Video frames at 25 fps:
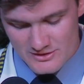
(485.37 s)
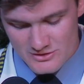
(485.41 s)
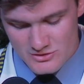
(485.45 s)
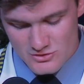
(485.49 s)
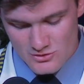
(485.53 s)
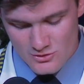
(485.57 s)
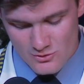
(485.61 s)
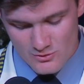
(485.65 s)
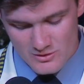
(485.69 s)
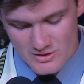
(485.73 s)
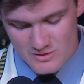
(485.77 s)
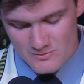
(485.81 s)
that
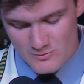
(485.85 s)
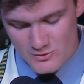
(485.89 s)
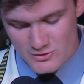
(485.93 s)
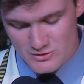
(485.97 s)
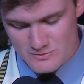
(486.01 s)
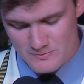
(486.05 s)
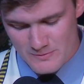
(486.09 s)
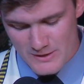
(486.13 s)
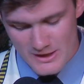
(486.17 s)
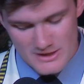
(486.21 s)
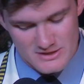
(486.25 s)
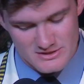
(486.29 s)
you're one of the
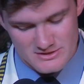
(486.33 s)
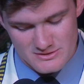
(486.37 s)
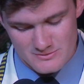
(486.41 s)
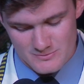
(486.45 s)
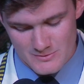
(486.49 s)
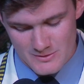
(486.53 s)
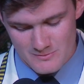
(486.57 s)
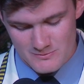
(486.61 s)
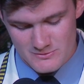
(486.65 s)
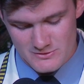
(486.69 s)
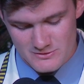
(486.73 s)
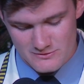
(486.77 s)
most
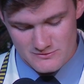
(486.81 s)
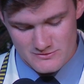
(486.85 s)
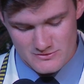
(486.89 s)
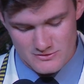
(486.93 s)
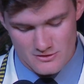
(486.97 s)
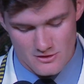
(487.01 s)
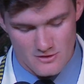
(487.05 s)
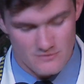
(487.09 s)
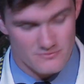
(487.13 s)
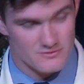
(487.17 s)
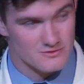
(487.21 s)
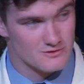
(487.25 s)
passionate members of
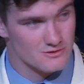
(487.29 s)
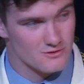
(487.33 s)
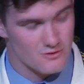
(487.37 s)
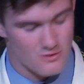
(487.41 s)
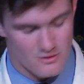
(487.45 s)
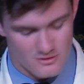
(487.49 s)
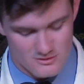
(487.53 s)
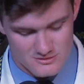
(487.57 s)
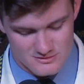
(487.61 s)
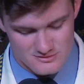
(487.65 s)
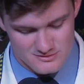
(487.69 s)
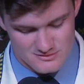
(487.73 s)
staff at the
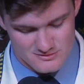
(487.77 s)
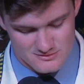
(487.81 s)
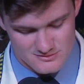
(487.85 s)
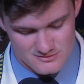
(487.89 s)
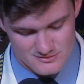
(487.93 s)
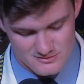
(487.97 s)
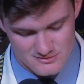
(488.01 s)
college.